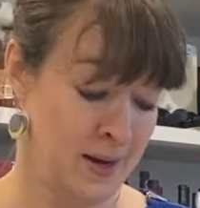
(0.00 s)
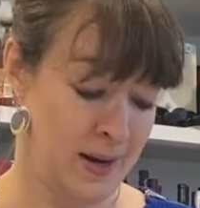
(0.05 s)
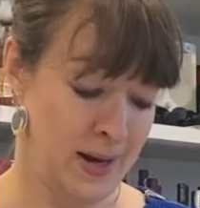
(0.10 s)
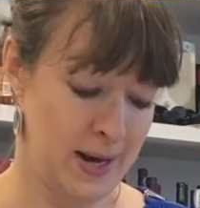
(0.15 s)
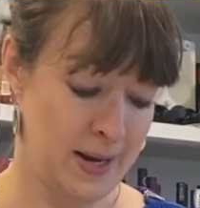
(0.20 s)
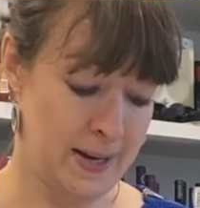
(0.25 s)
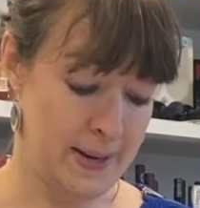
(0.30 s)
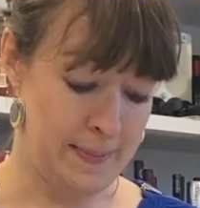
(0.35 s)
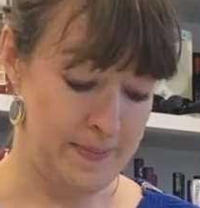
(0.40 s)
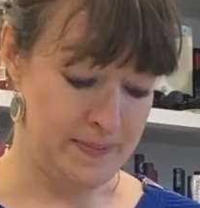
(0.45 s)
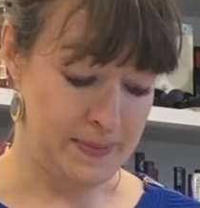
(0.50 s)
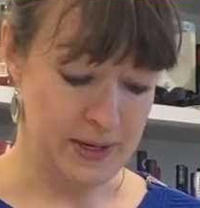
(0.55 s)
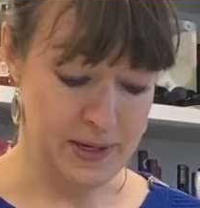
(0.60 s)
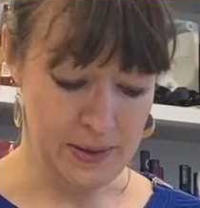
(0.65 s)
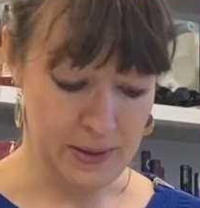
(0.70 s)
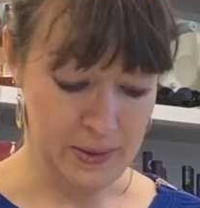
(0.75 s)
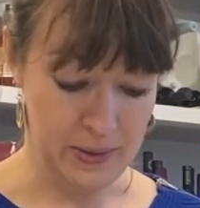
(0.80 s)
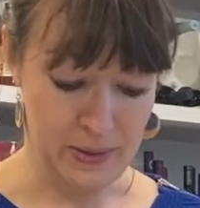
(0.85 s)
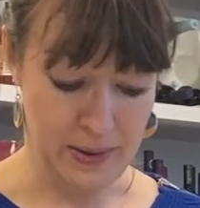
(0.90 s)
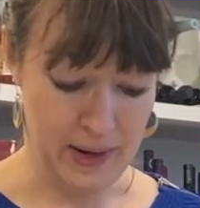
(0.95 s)
and
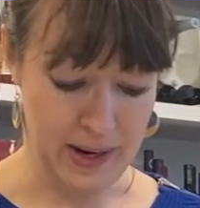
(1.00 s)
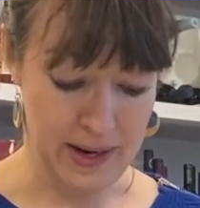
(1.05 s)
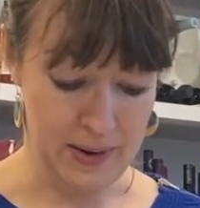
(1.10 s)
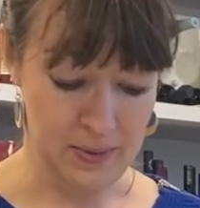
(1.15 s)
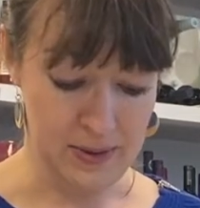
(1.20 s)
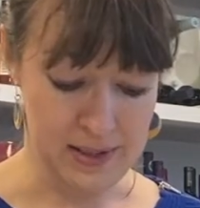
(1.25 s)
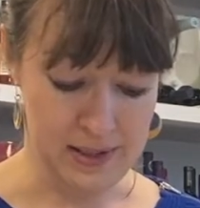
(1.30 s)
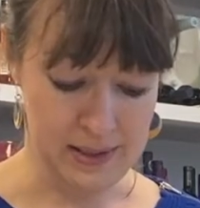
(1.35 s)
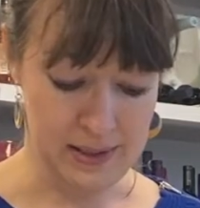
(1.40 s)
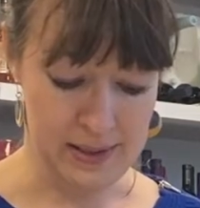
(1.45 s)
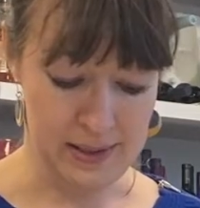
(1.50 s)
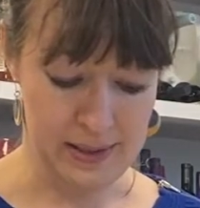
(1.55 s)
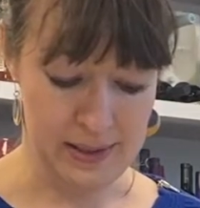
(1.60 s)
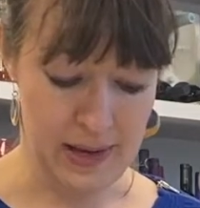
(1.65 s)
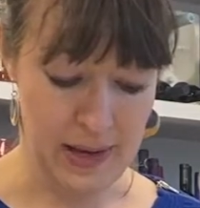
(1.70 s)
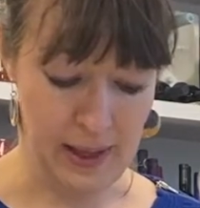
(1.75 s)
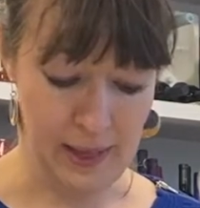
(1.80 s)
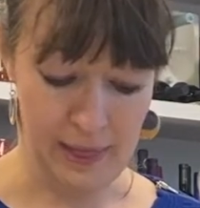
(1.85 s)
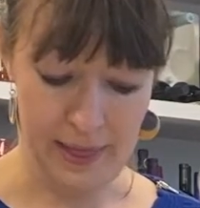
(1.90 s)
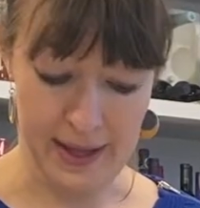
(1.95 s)
it wasn't
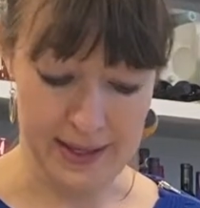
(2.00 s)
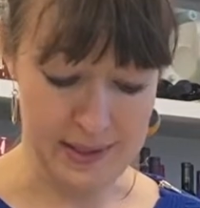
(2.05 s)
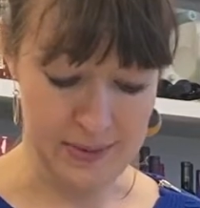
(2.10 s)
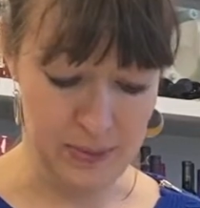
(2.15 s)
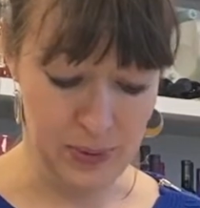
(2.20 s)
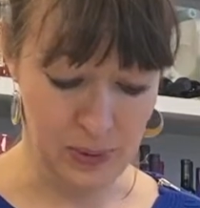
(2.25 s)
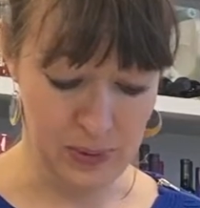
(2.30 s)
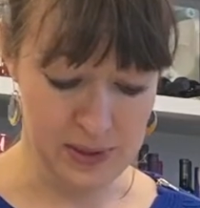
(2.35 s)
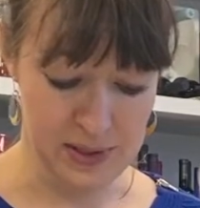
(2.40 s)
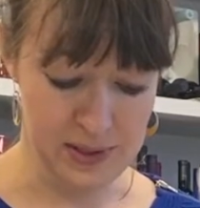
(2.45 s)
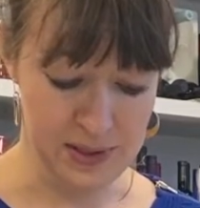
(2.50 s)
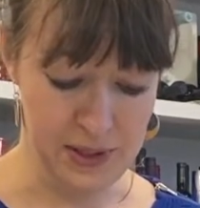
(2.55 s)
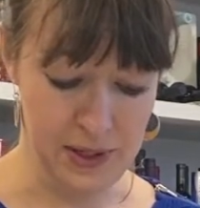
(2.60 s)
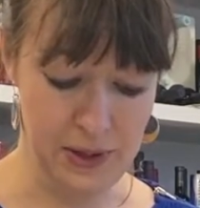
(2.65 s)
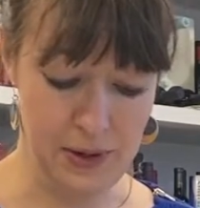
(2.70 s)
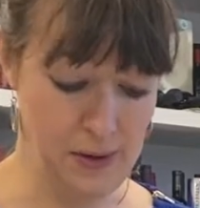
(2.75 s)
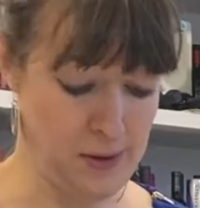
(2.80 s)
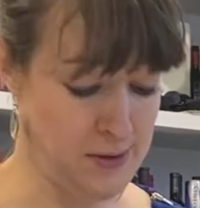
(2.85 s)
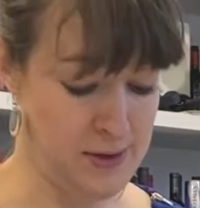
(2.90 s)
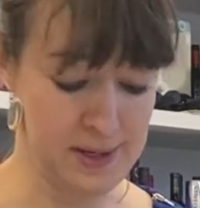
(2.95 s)
that important to you.